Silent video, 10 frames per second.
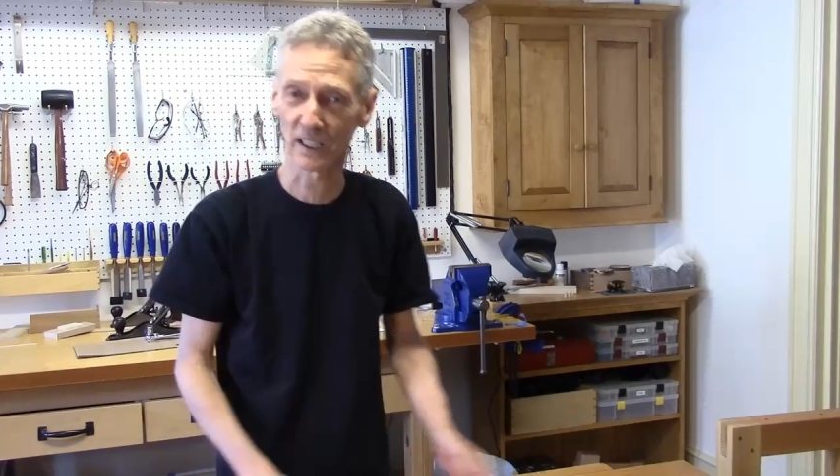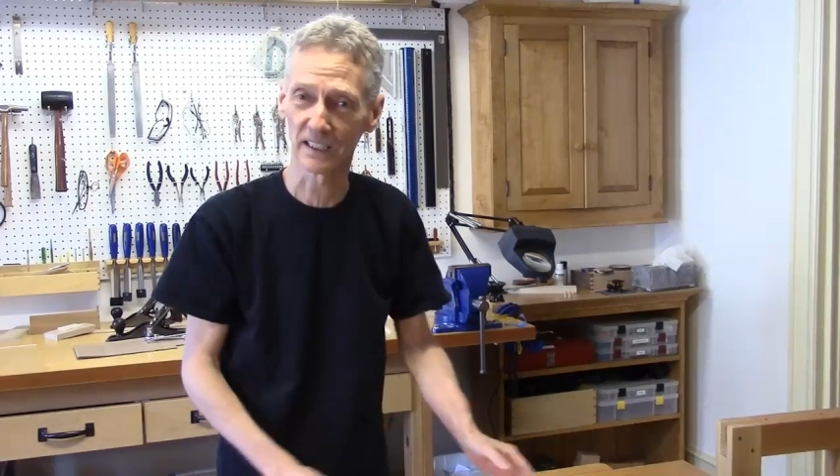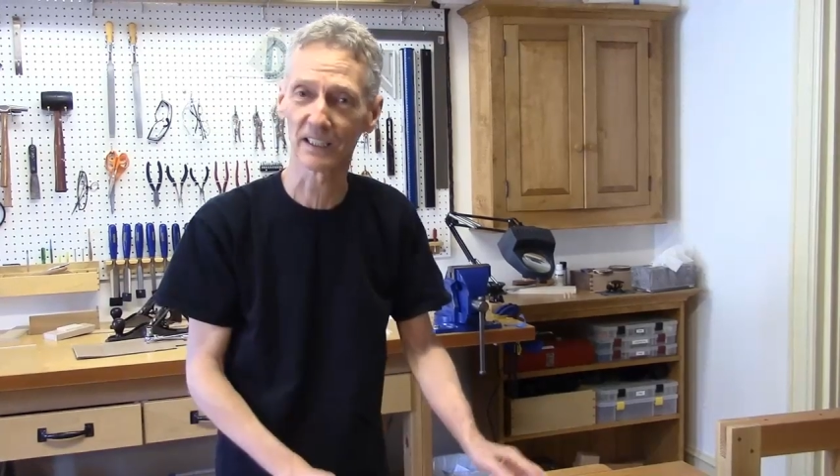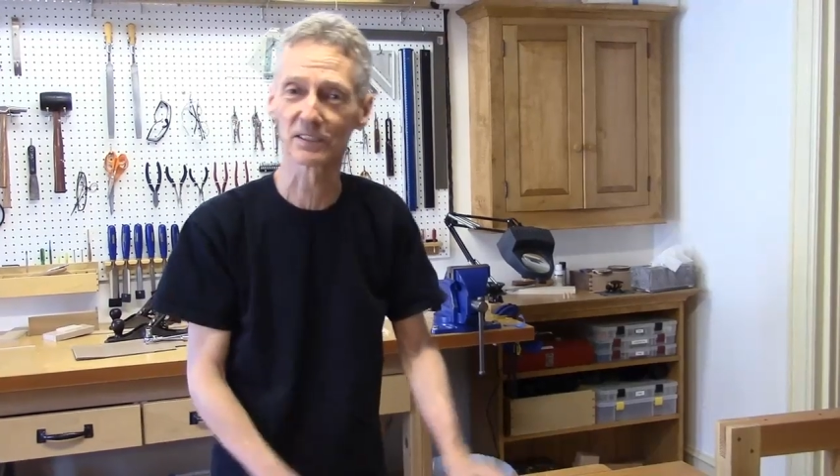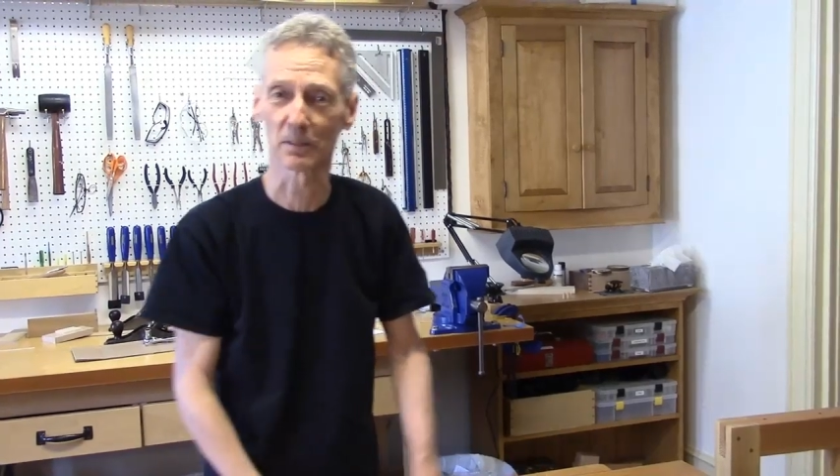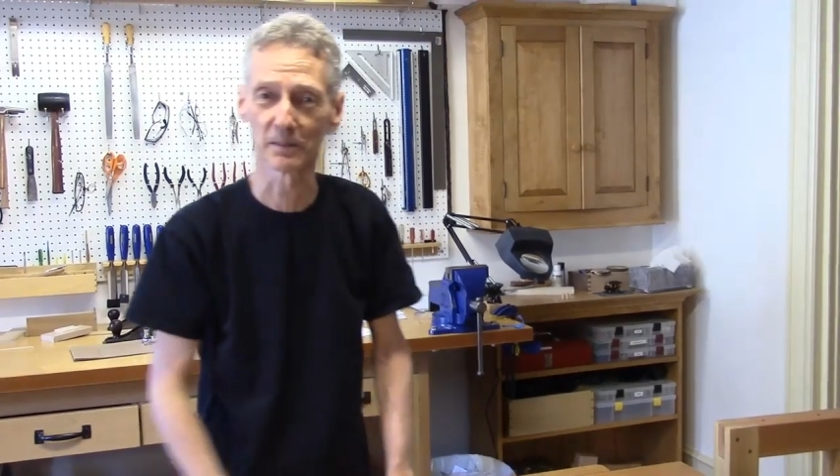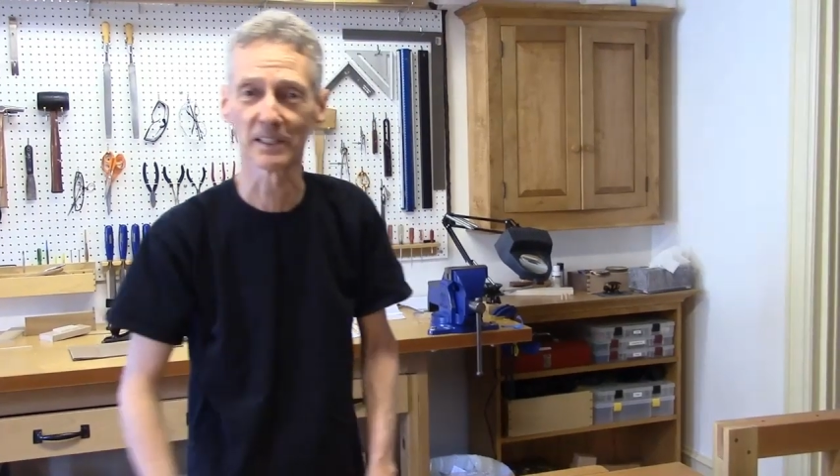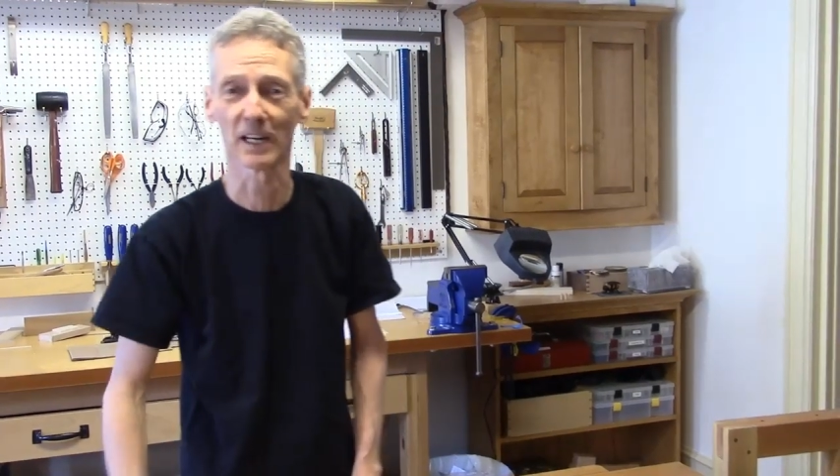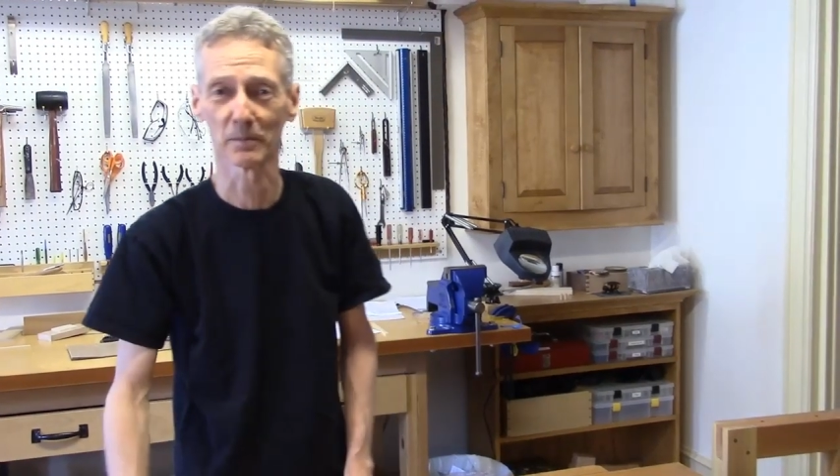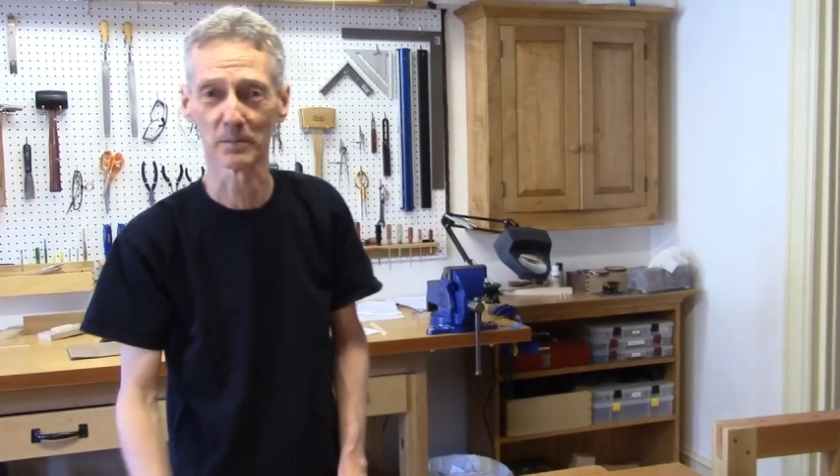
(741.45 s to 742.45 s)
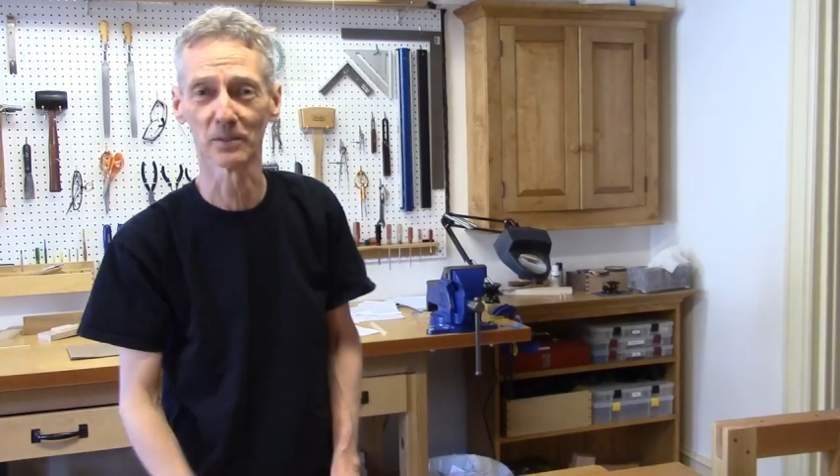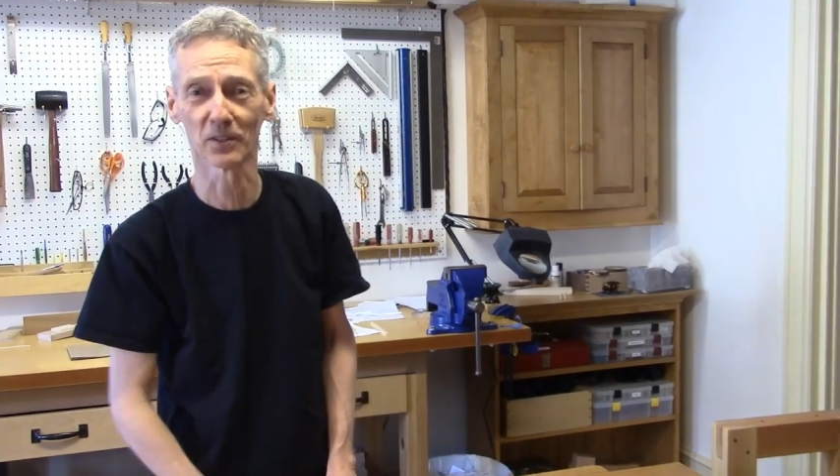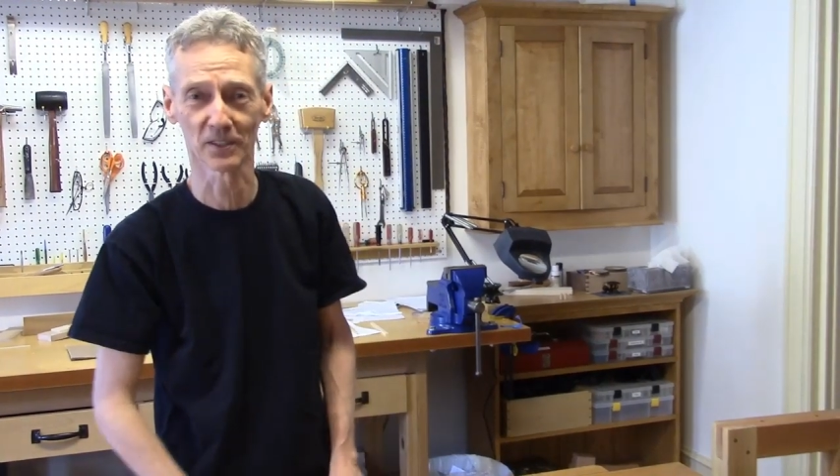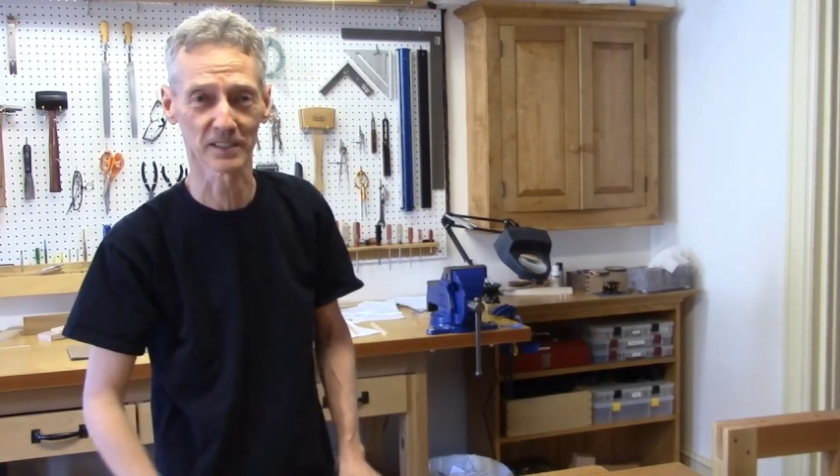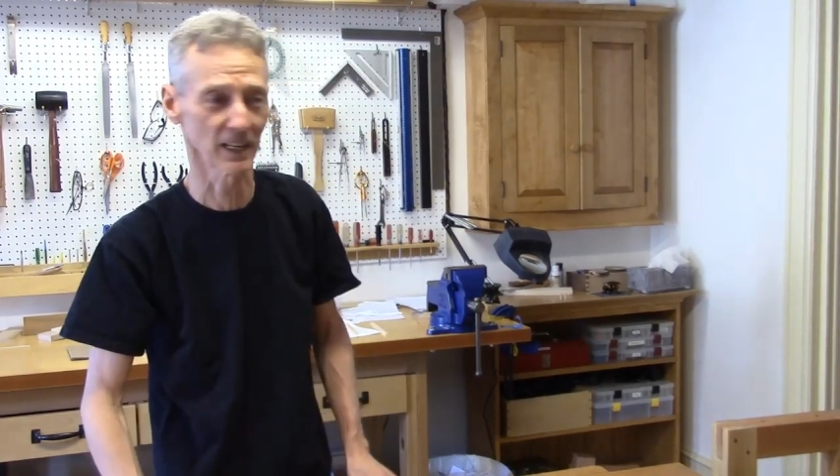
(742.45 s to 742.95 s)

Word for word: and I need someone to help me mill the